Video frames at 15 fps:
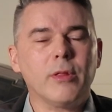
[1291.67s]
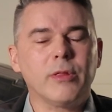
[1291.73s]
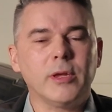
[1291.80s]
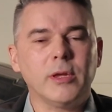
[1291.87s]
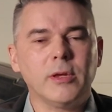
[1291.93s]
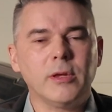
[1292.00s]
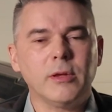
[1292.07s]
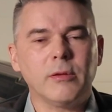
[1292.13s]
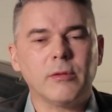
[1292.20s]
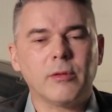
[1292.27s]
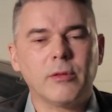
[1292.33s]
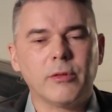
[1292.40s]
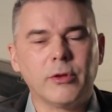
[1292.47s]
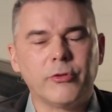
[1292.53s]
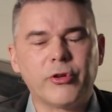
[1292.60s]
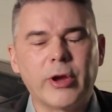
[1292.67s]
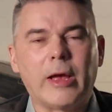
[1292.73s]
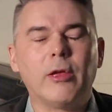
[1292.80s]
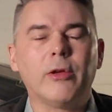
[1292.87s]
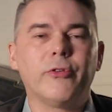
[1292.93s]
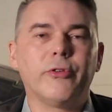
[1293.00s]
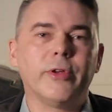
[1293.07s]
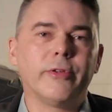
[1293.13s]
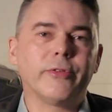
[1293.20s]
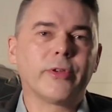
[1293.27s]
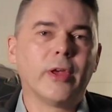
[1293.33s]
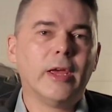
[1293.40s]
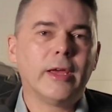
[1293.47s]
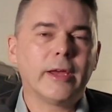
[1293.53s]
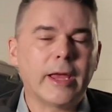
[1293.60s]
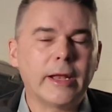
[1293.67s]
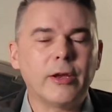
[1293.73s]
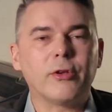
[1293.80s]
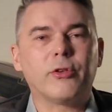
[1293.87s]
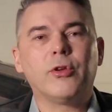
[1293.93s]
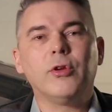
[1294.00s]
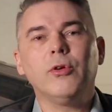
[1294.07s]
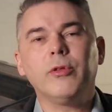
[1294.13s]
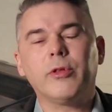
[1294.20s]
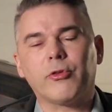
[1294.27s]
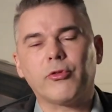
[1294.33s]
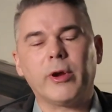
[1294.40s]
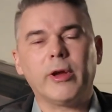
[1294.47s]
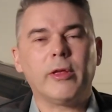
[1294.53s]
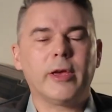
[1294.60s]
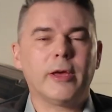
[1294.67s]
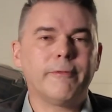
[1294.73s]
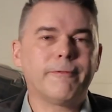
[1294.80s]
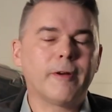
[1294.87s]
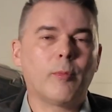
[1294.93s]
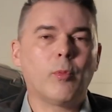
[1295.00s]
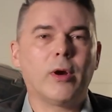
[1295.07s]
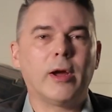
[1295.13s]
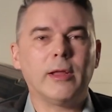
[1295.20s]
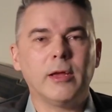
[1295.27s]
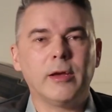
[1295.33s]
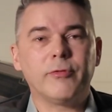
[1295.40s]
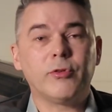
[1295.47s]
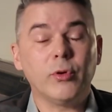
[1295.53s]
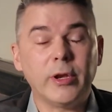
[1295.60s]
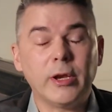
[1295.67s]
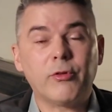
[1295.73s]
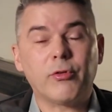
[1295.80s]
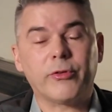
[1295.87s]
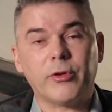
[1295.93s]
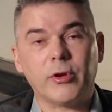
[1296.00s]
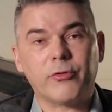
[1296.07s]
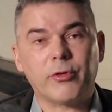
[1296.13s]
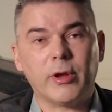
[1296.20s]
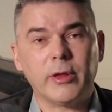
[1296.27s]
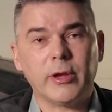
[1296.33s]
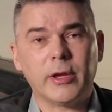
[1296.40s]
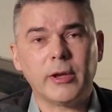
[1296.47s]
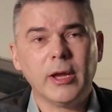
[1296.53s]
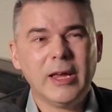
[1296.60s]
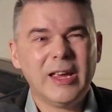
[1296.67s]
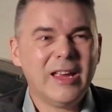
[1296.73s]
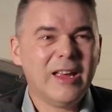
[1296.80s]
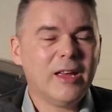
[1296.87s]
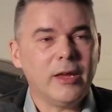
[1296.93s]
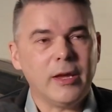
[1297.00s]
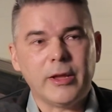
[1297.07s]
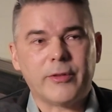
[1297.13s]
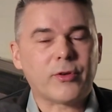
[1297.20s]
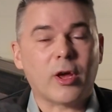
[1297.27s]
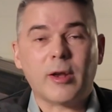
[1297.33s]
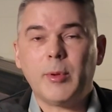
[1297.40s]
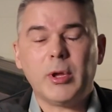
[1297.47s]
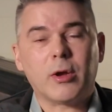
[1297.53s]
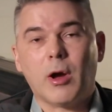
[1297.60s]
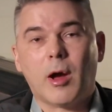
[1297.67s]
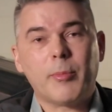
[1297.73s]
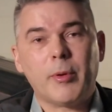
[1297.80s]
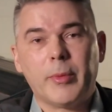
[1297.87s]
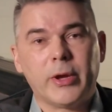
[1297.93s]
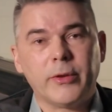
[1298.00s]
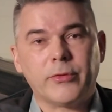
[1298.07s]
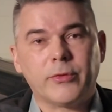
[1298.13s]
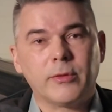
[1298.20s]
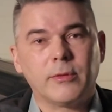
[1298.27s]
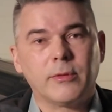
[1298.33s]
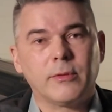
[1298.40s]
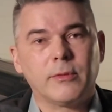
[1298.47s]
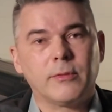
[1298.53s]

the challenge is getting to the trailhead from where I live, to an interesting trailhead. It's got to be a compromise.